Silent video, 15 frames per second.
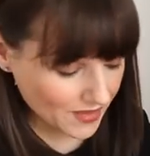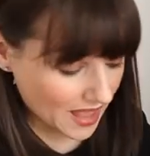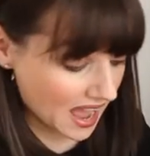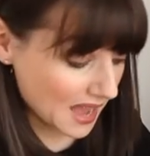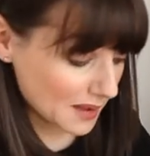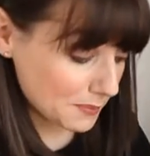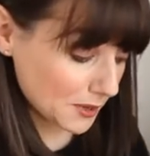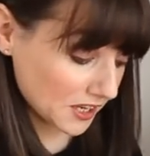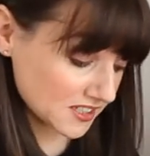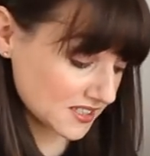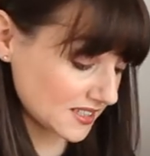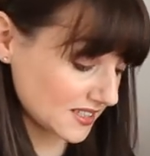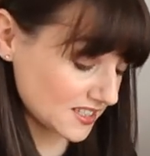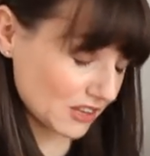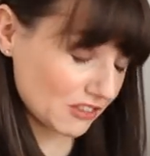I
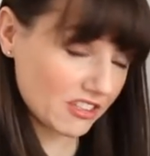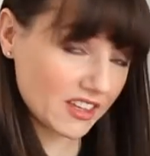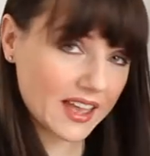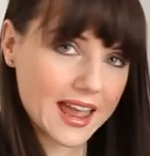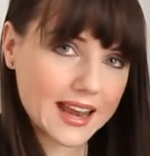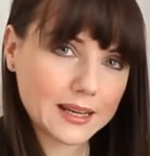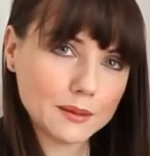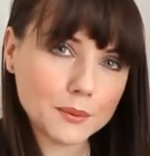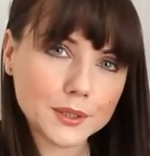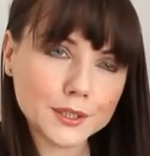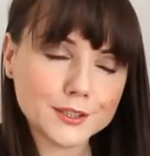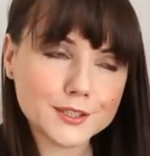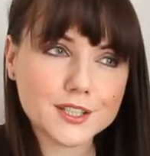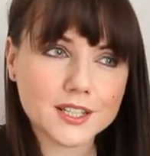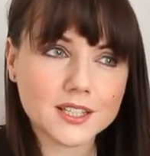personally don't think
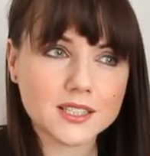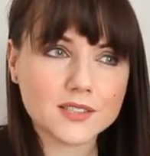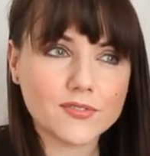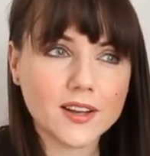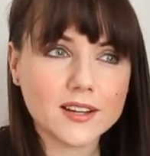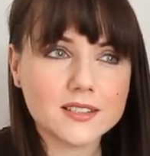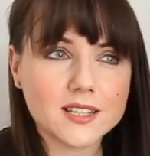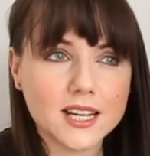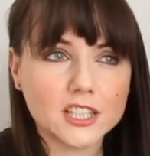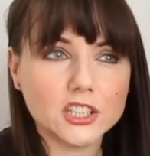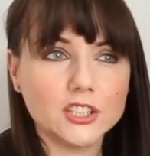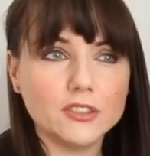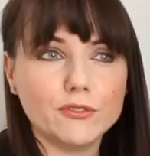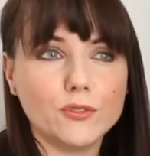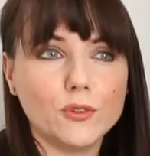anyone does
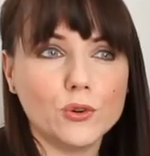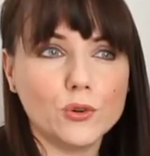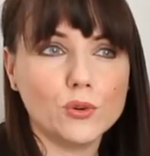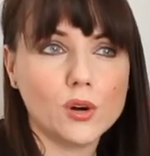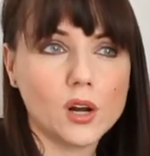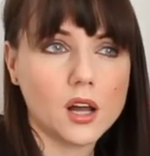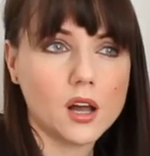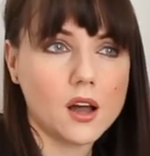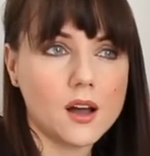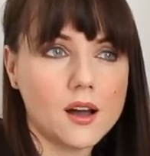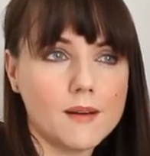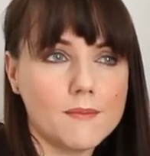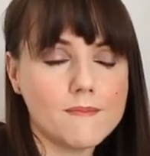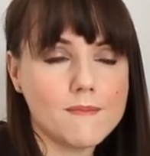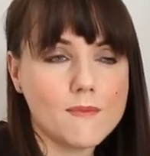foundation for
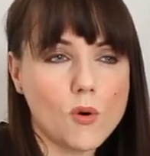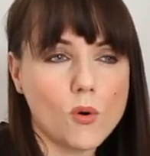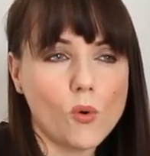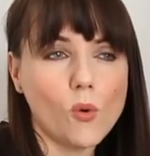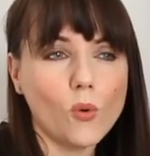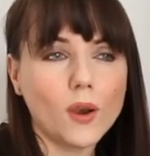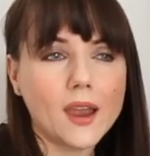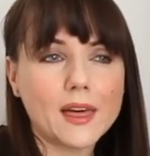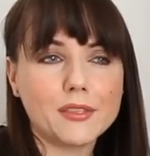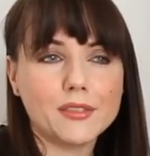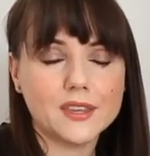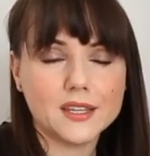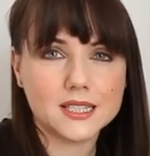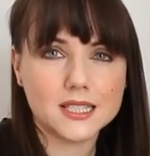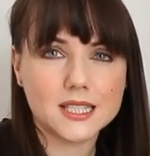all
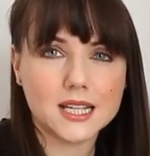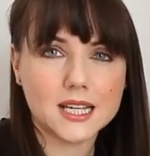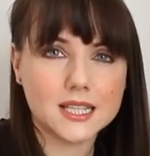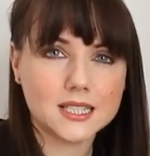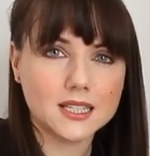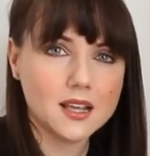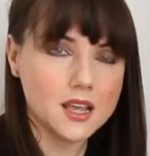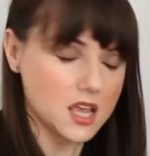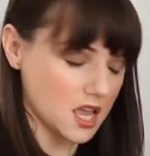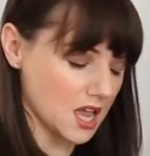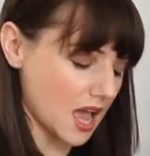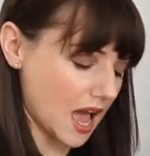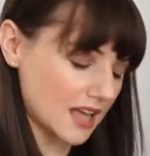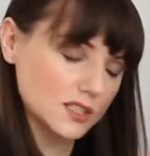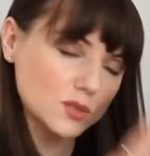ethnicities
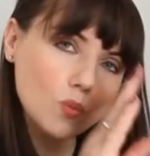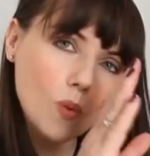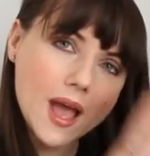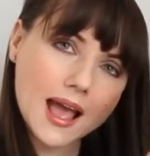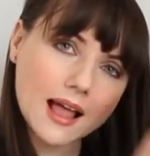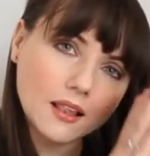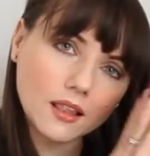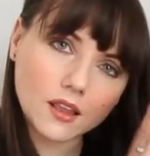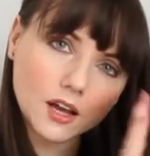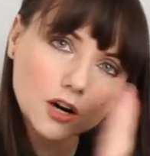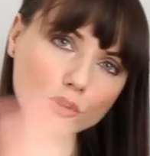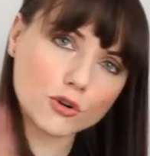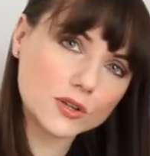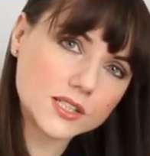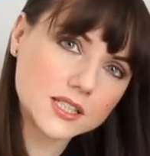as well
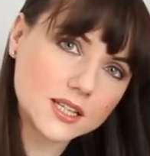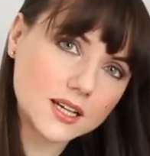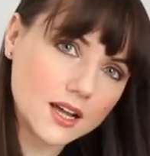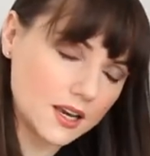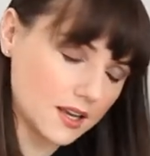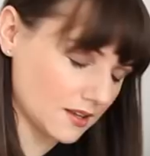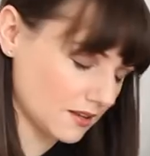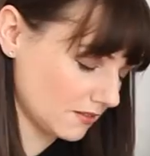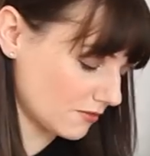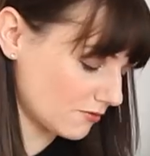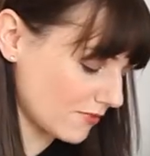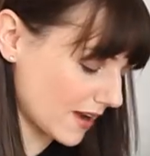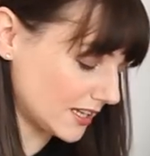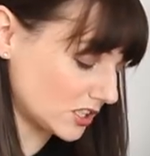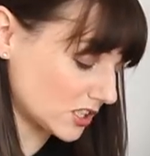across the colour
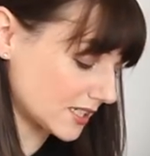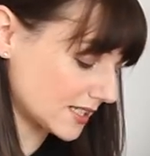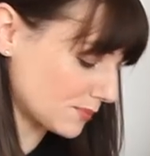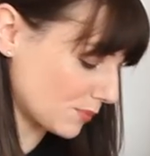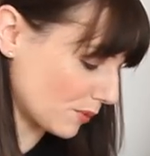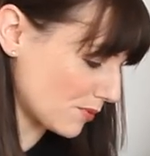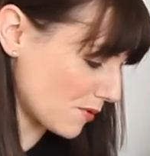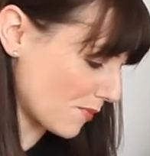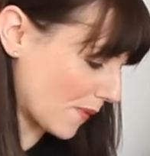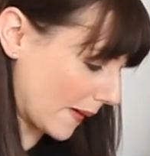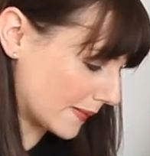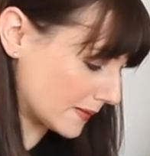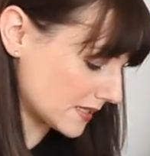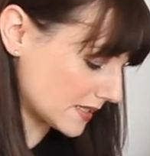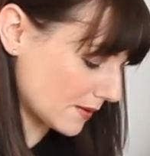range as Bobbi
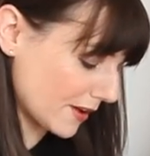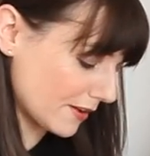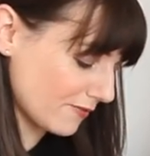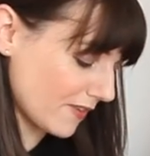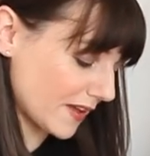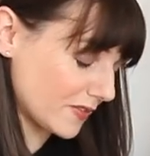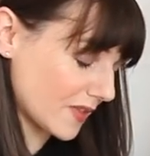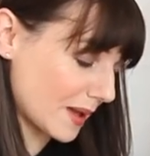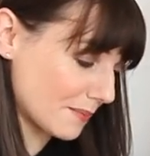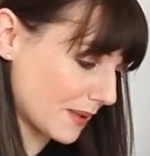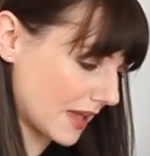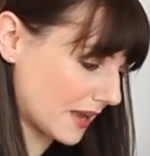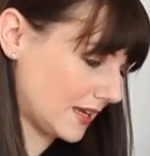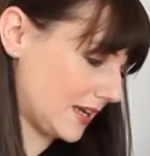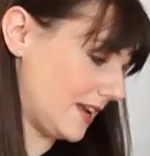Brown. So I find that
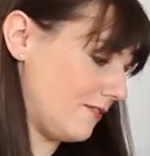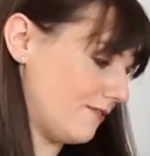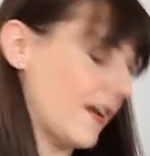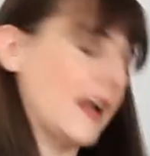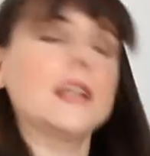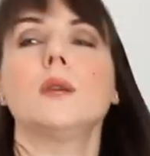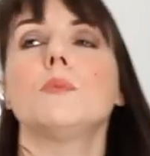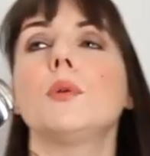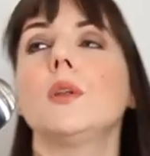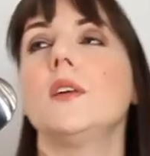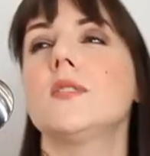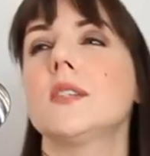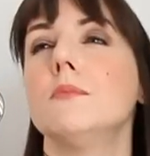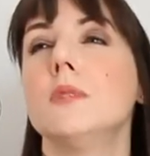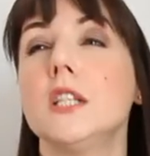palette invaluable.
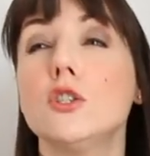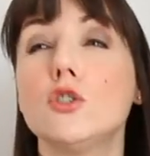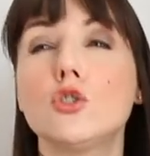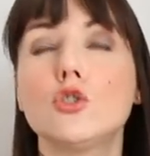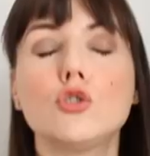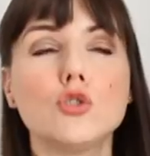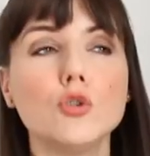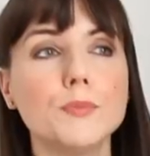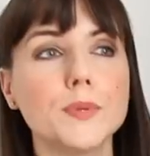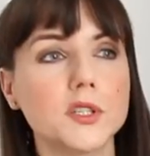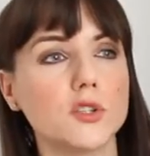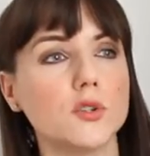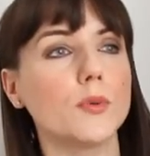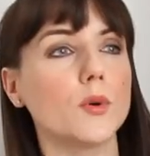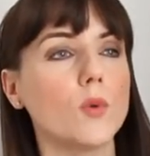If somebody is super,
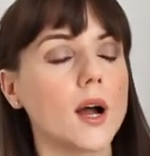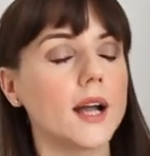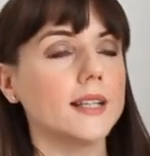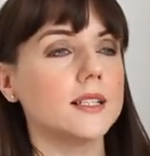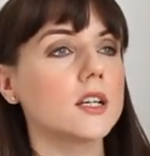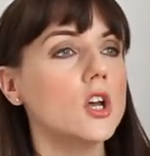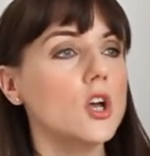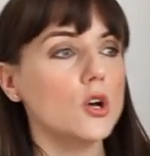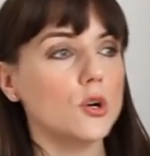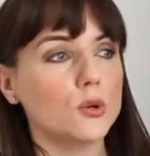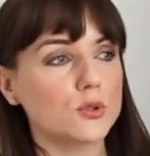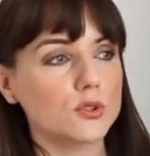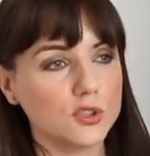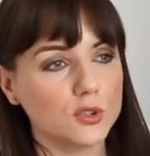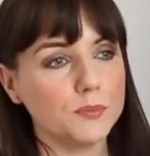super white
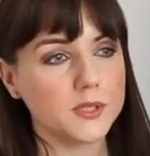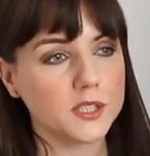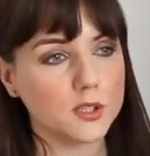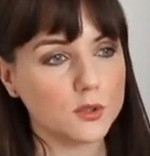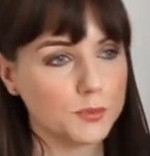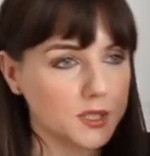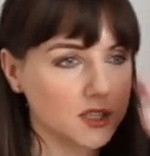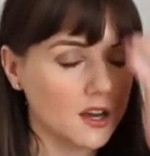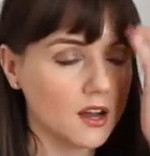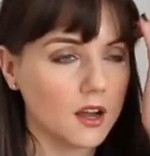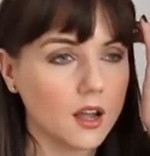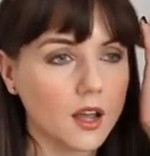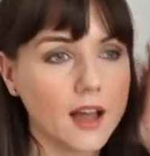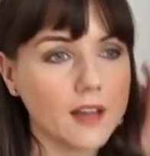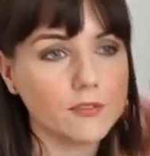or super, super
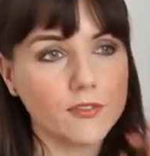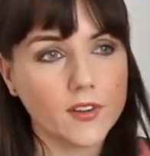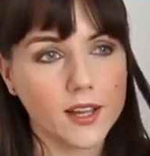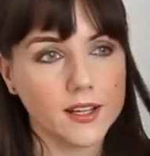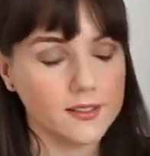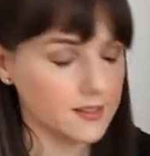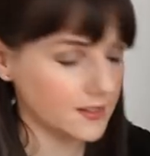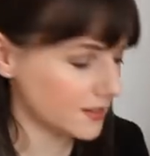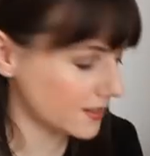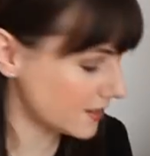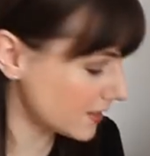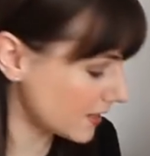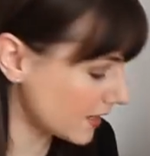dark, I find that